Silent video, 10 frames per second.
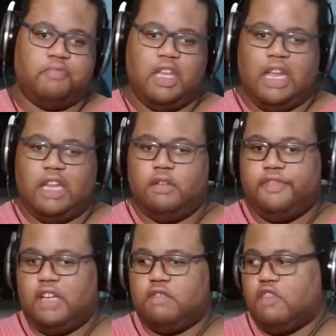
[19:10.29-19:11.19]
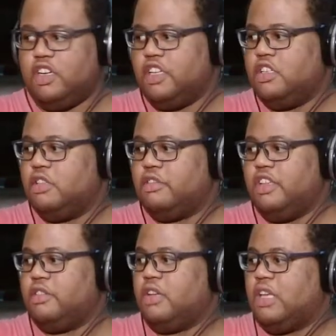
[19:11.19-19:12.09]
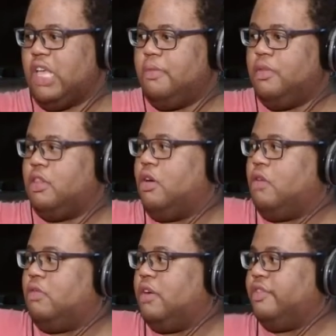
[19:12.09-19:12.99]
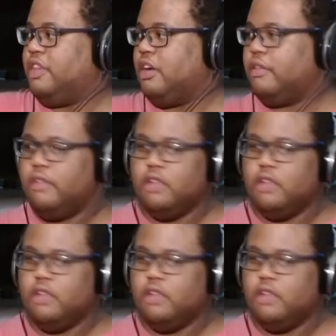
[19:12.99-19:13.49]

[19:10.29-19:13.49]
and I don't feel like running another Ethernet cable all the way over there.